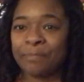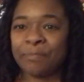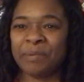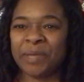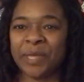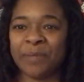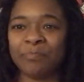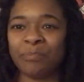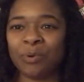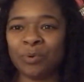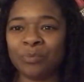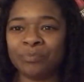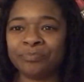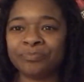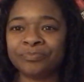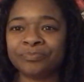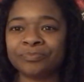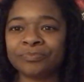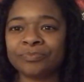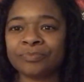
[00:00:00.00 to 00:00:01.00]
People,
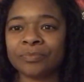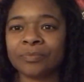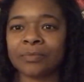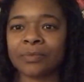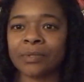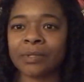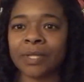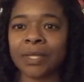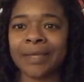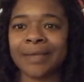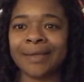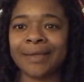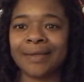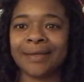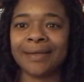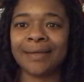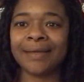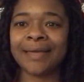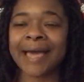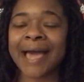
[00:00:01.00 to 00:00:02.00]

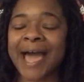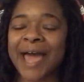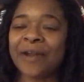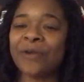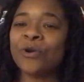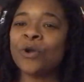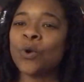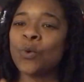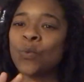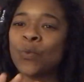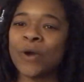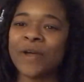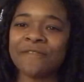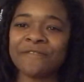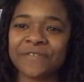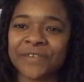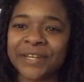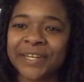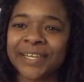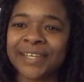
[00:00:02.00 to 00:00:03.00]
I don't know what
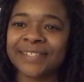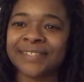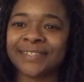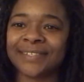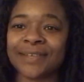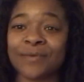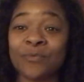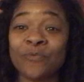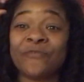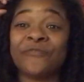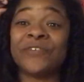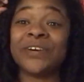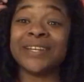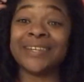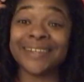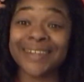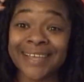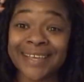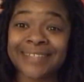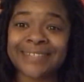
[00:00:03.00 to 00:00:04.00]
Finesse
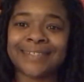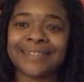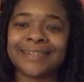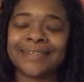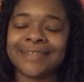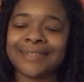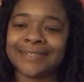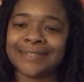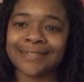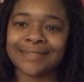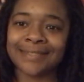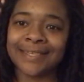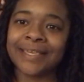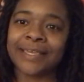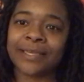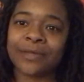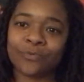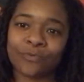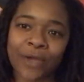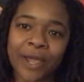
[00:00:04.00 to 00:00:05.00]
is
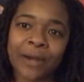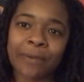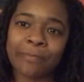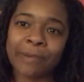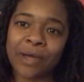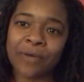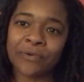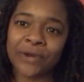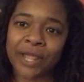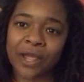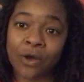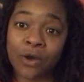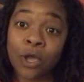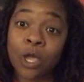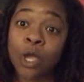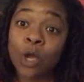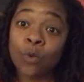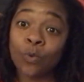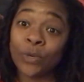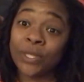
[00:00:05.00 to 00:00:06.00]
thinking right about now
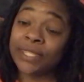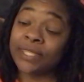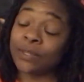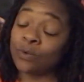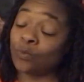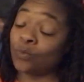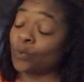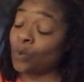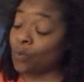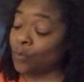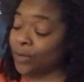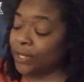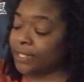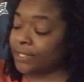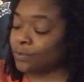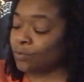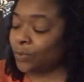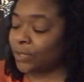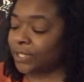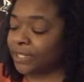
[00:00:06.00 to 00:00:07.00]

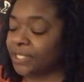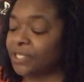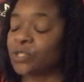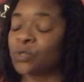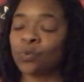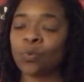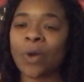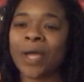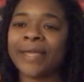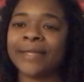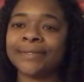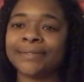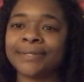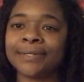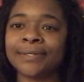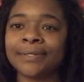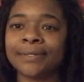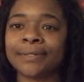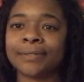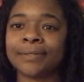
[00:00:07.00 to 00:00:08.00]
with this white
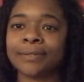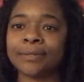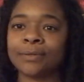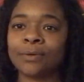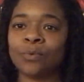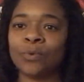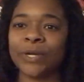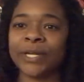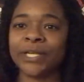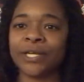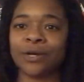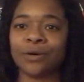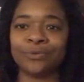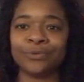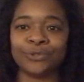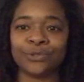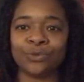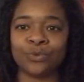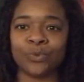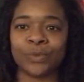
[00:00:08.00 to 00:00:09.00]
tongue. What he
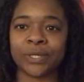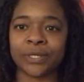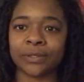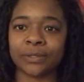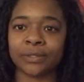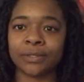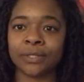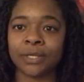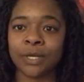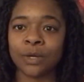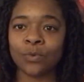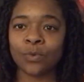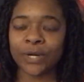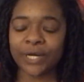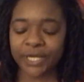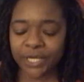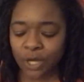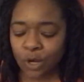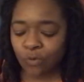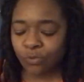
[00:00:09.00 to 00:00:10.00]
gonna do with her?
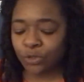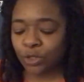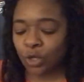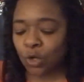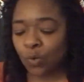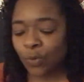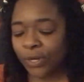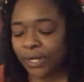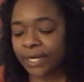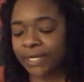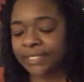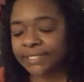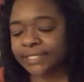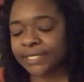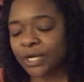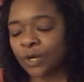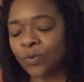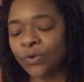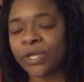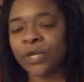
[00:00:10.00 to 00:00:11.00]
What he gonna do with her? Is
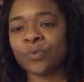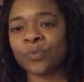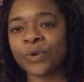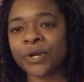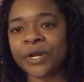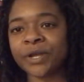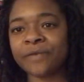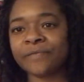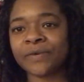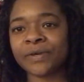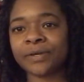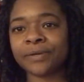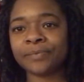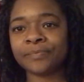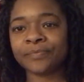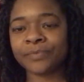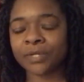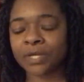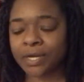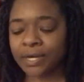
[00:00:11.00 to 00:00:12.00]
he gonna get rid of her?
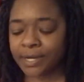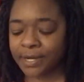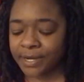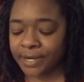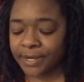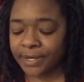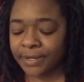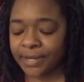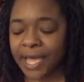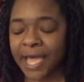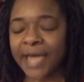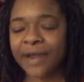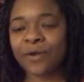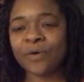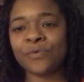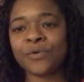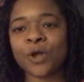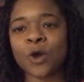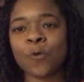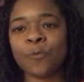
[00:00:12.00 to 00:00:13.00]
I
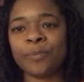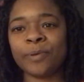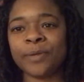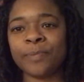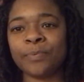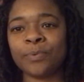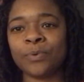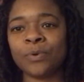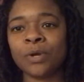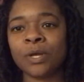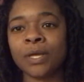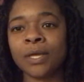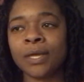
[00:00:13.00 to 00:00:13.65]
don't know, people.